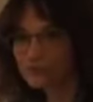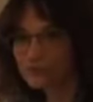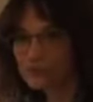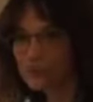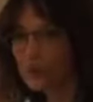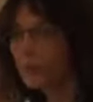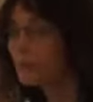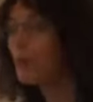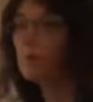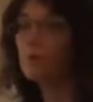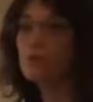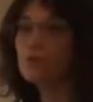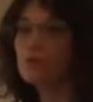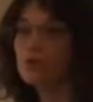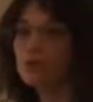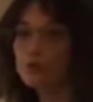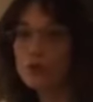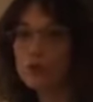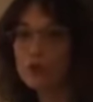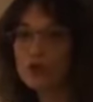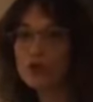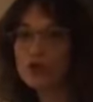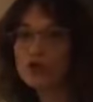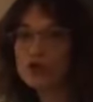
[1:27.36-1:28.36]
but before we
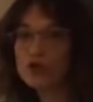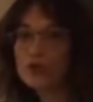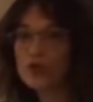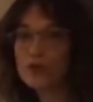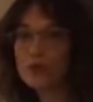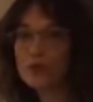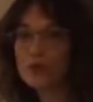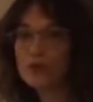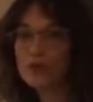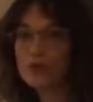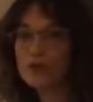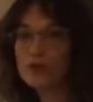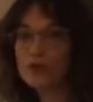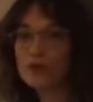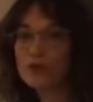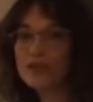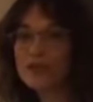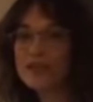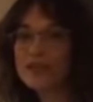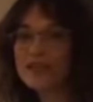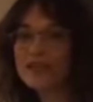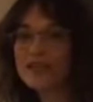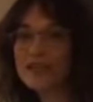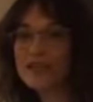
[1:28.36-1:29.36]
can do that we're going to
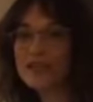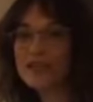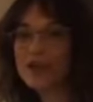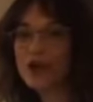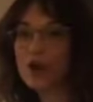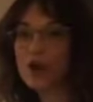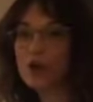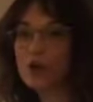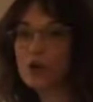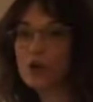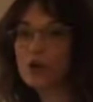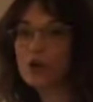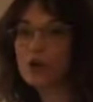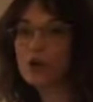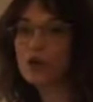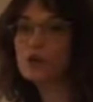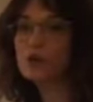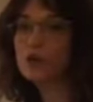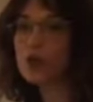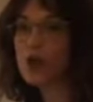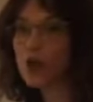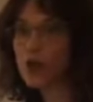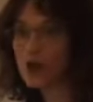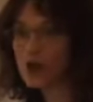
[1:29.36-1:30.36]
design our own
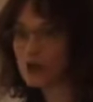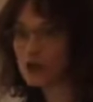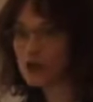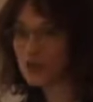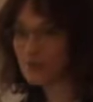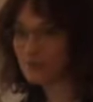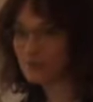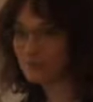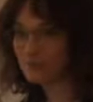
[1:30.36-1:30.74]
tartan.